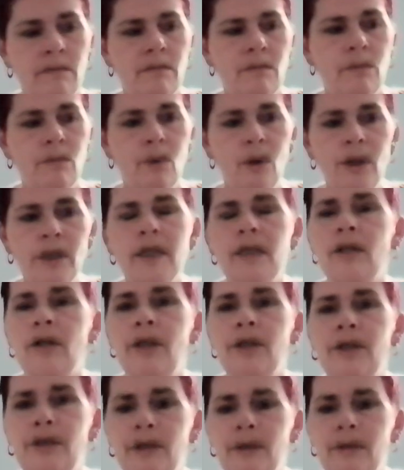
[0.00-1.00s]
why did
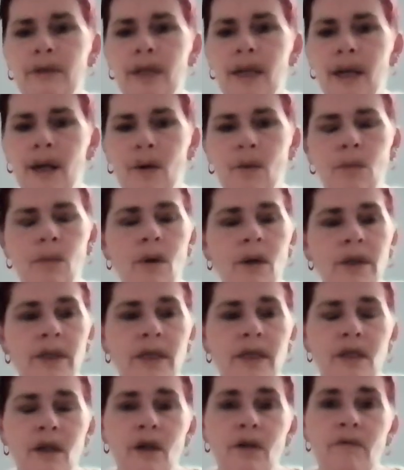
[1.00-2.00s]
I do that? Why
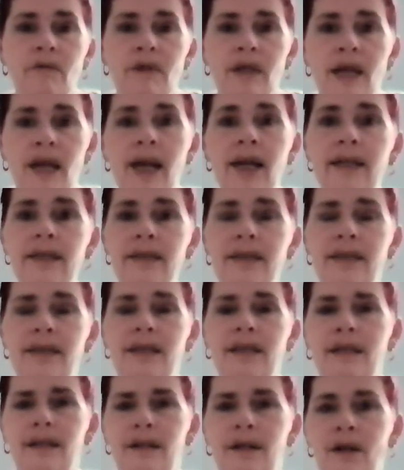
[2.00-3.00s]
did I
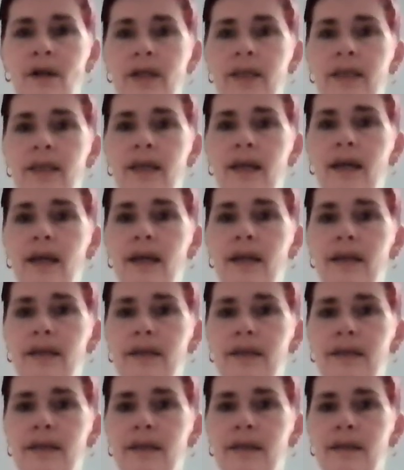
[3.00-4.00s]
react like
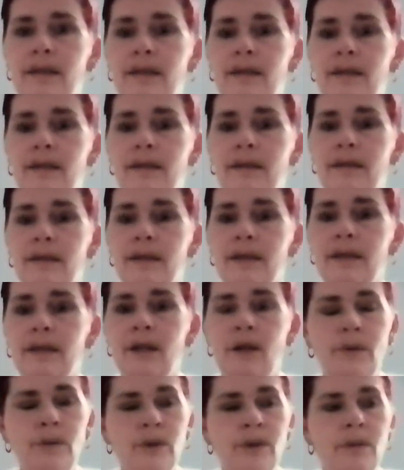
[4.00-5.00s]
that?
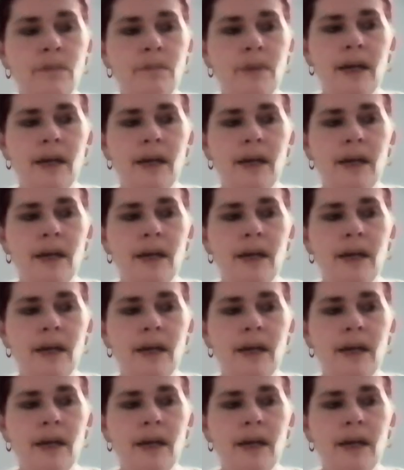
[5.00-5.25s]
You